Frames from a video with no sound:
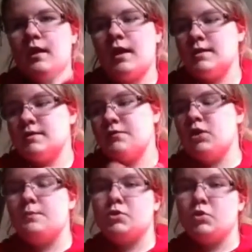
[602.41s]
Because if
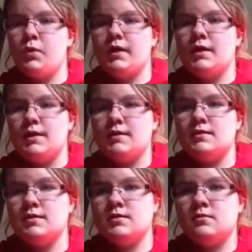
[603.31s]
you're going to wick in,
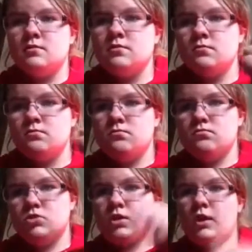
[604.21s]
it's
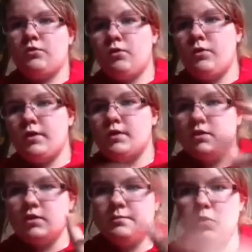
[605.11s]
just kind of throw it
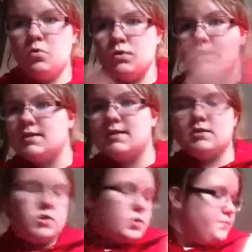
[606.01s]
into the mold and it's
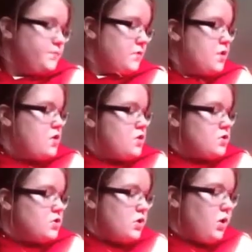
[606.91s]
easier.
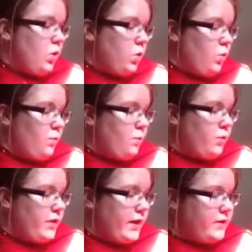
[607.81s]
So the
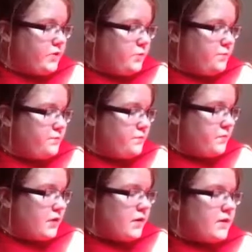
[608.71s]
mold that I do
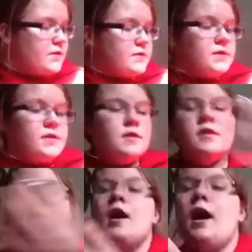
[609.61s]
is
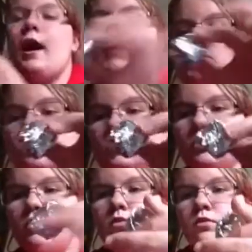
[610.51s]
I do a
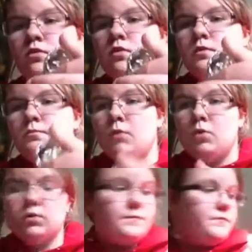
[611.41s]
little
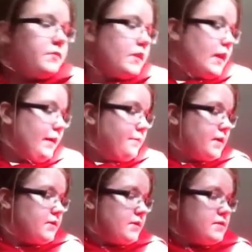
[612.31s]
mold. And I
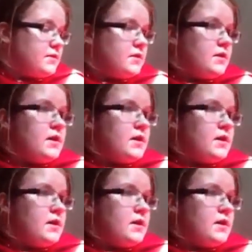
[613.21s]
made this.